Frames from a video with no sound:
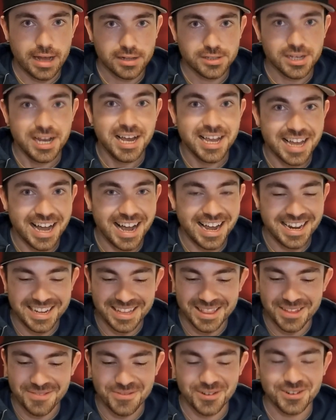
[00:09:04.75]
like I did the
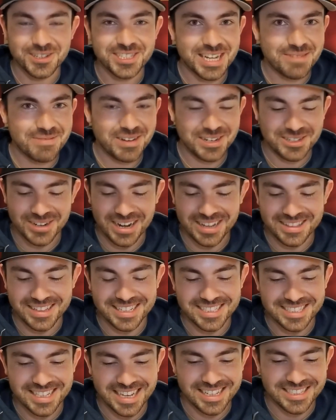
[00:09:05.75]
first time I tried these
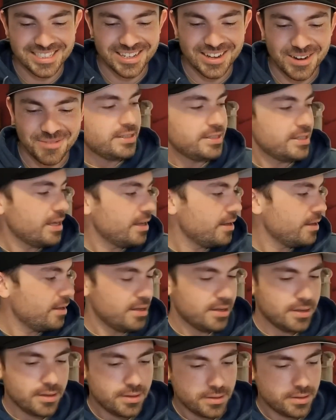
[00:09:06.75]
skates on.
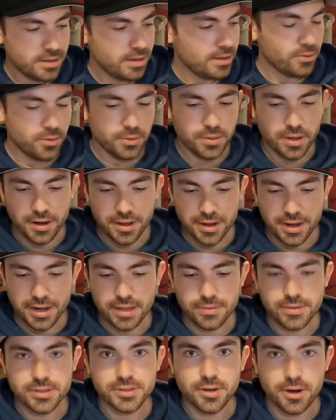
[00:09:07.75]
Hold on, I'm gonna get
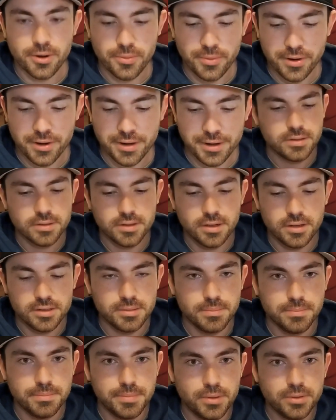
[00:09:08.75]
this hardware out of here. Got some
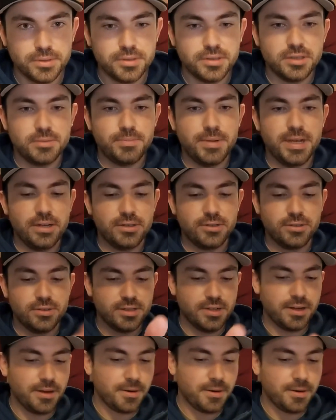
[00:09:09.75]
bolts and spacers there.